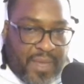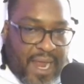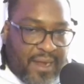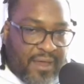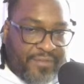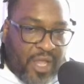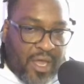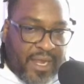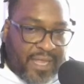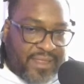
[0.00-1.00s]
But I love
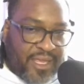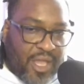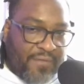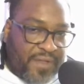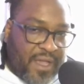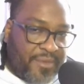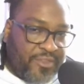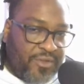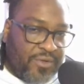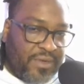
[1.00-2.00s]
y'all, and I thank y'all for coming
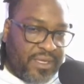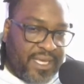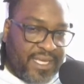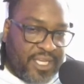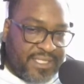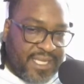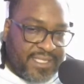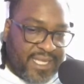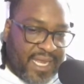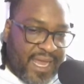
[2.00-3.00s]
through. Hit your
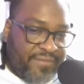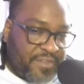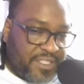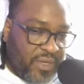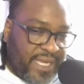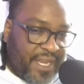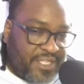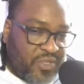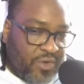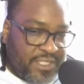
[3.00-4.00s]
son's the 11th, so he's not a
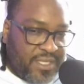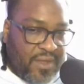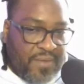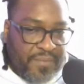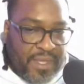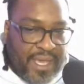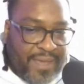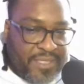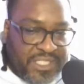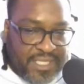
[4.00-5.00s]
tourist, though.
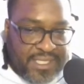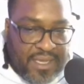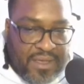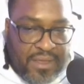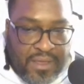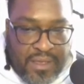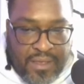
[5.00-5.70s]
Hey, Miss Chantel.